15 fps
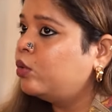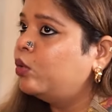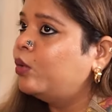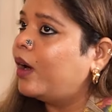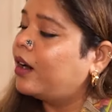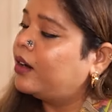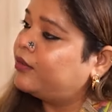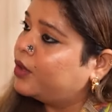
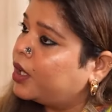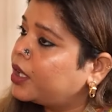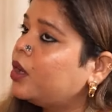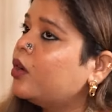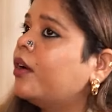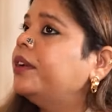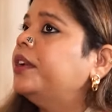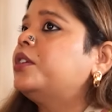who are
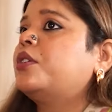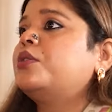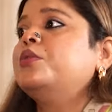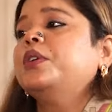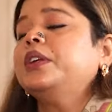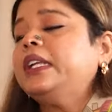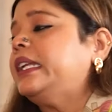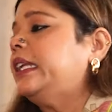working on it or
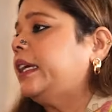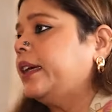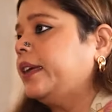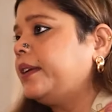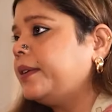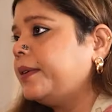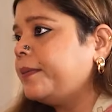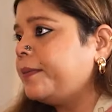who are needing it?